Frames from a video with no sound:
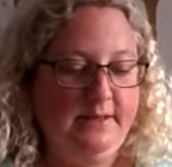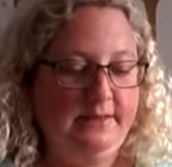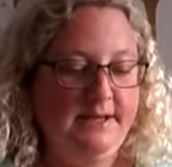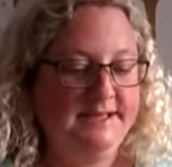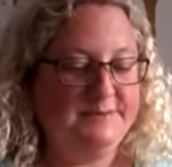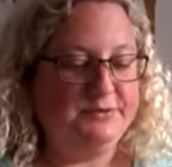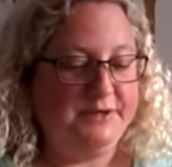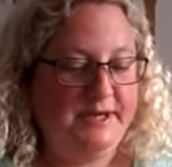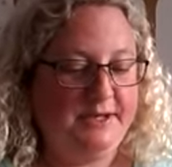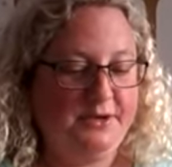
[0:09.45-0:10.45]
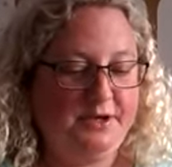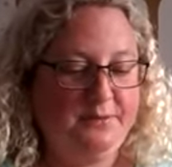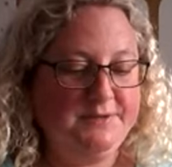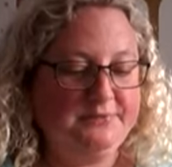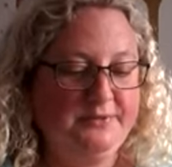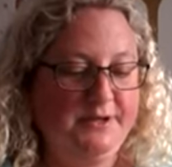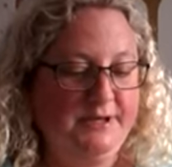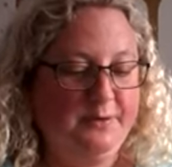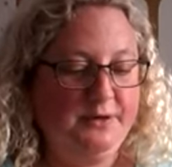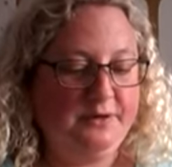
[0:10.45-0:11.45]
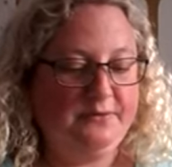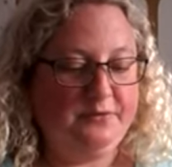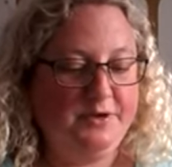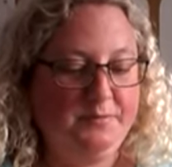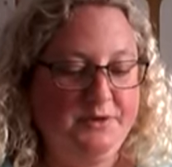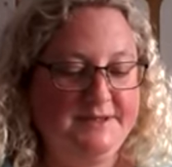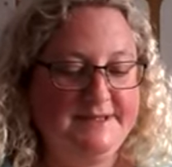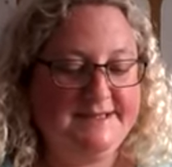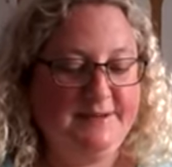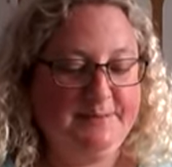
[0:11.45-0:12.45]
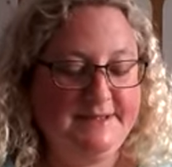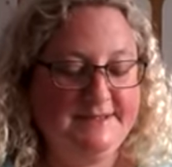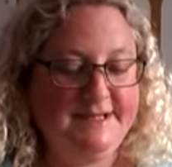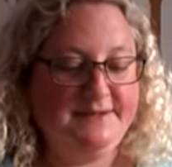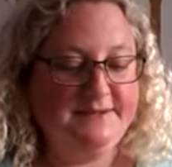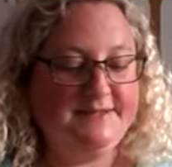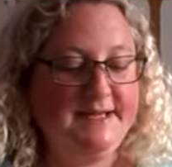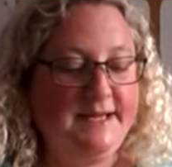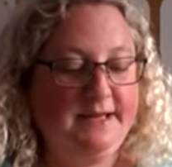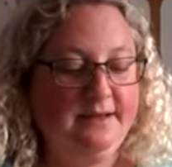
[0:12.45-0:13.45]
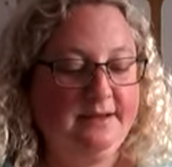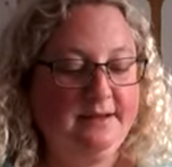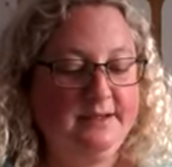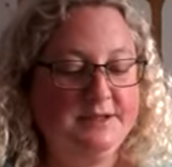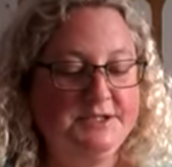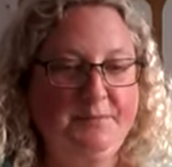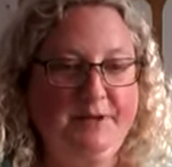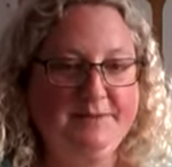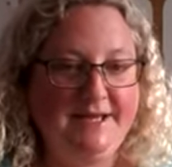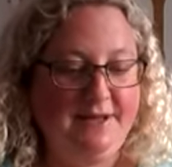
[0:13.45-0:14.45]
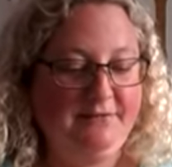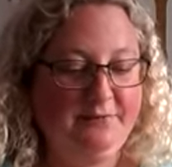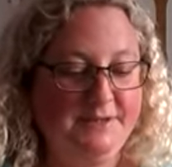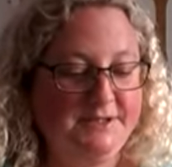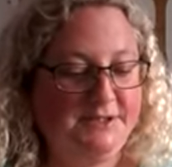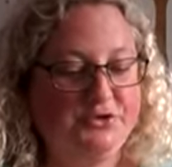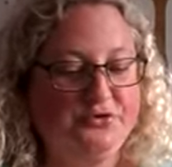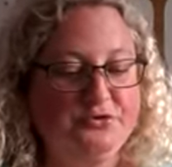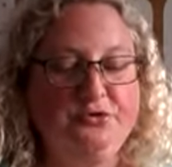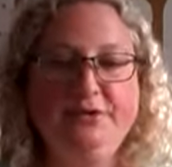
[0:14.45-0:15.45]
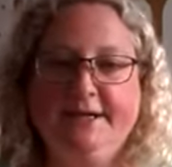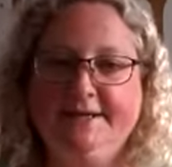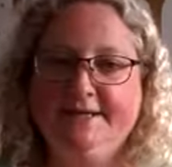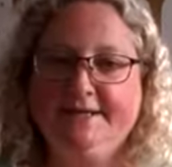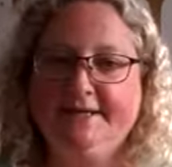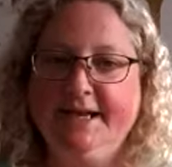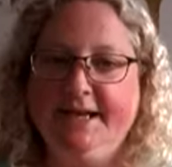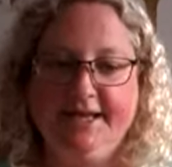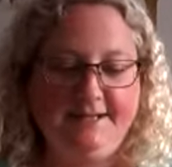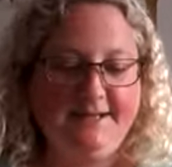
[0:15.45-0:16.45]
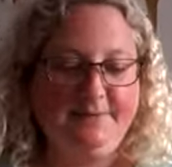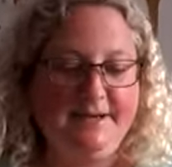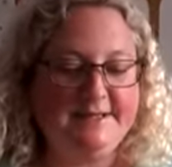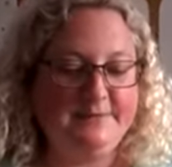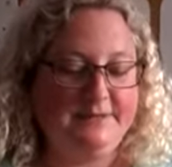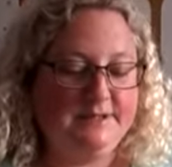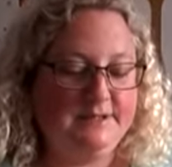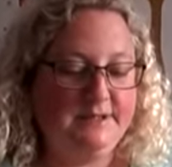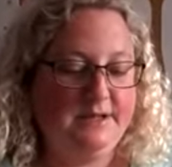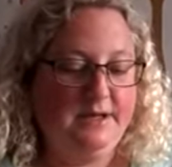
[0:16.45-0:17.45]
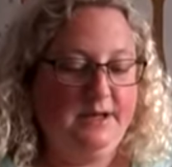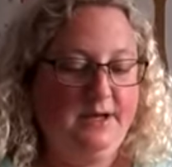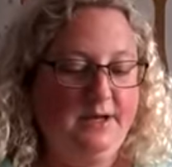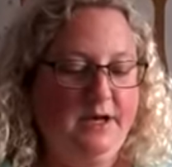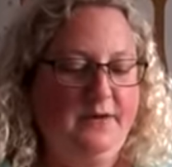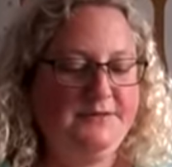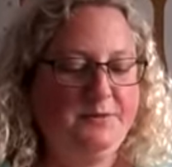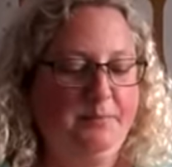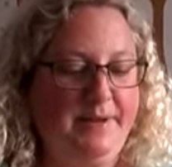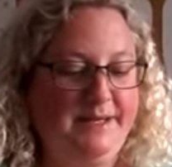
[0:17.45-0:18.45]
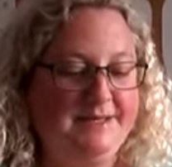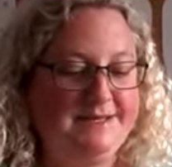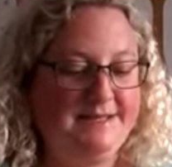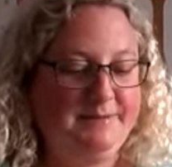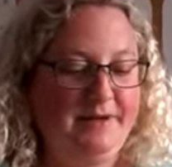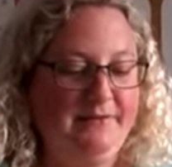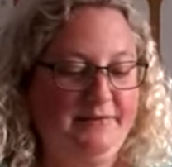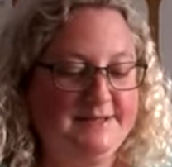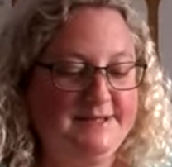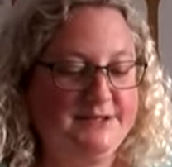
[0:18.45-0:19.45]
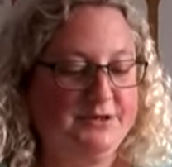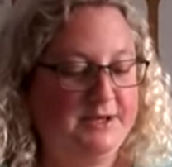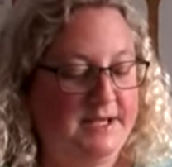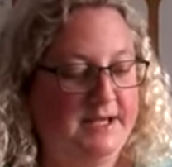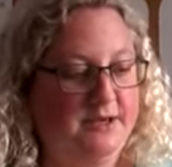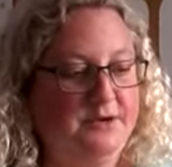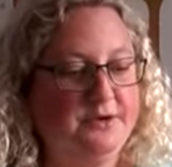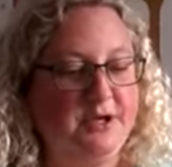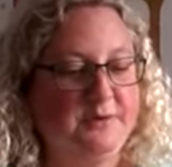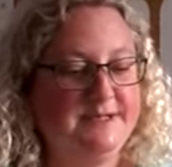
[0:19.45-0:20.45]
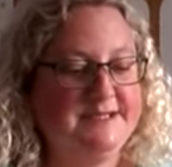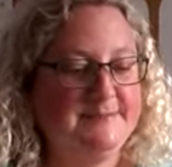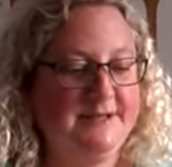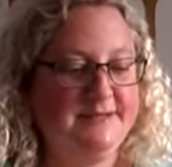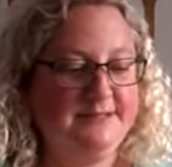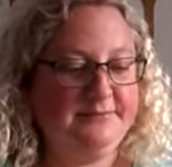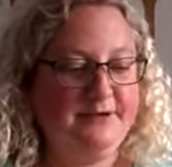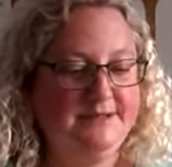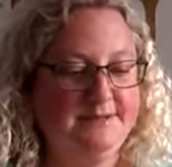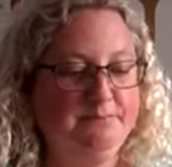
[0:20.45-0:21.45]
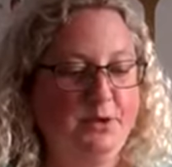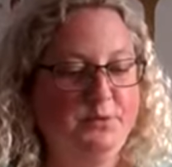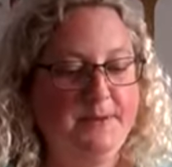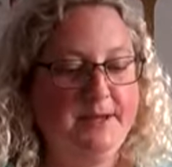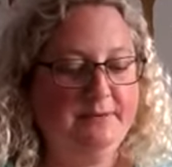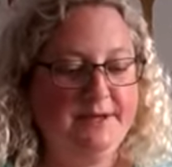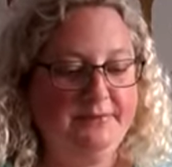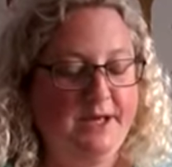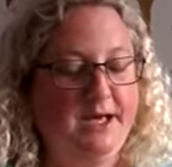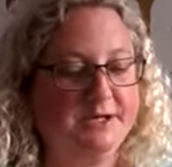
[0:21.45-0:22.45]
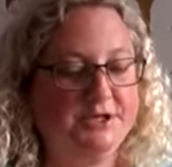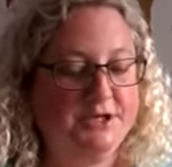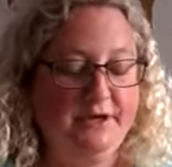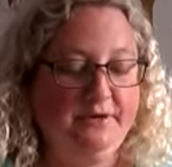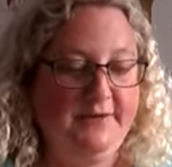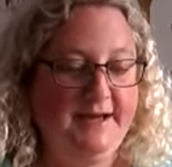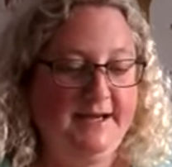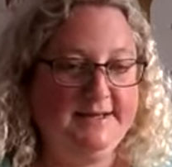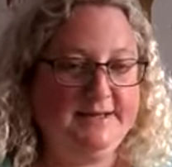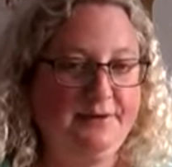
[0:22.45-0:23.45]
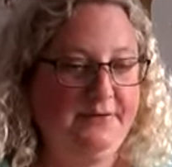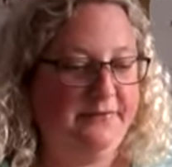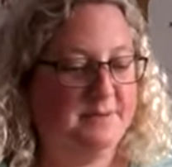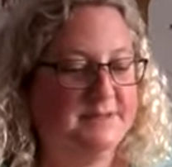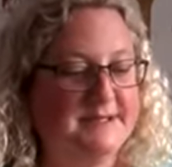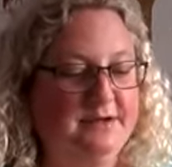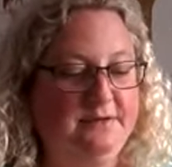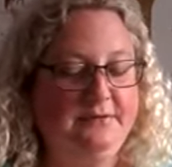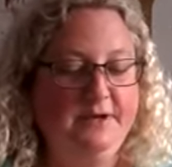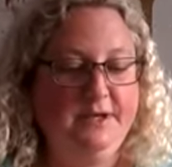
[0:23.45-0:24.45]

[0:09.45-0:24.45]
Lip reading: The next morning, Coco was rudely awoken from her beauty sleep by the sound of singing. She peeped out from under the straw and stared in amazement. After what Ben had said about Fuzzy's cooking, Coco had expected to find him moping around the hutch, feeling sorry for himself.